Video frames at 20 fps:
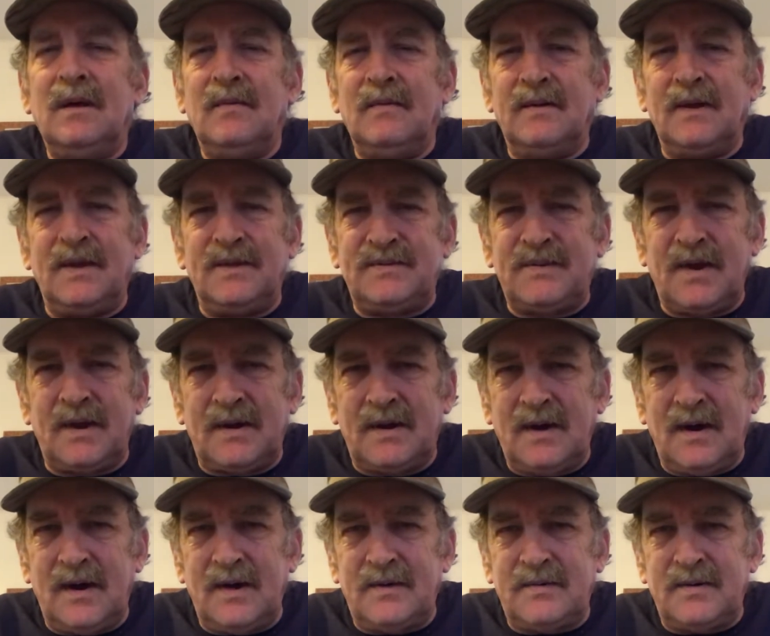When that
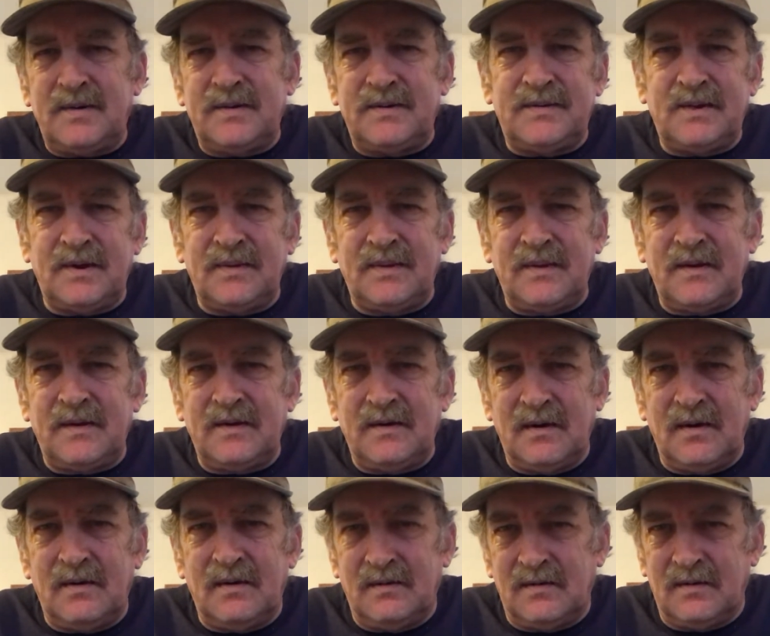psychiatrist said that
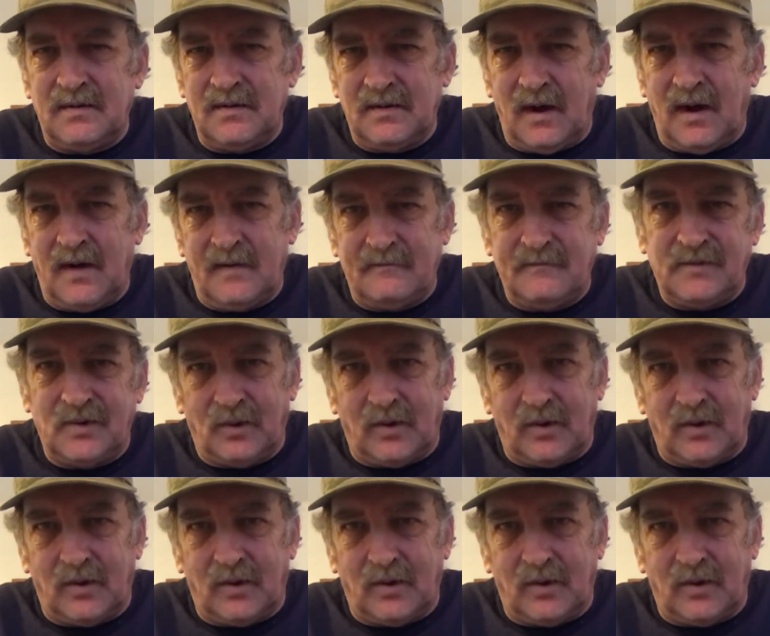I'm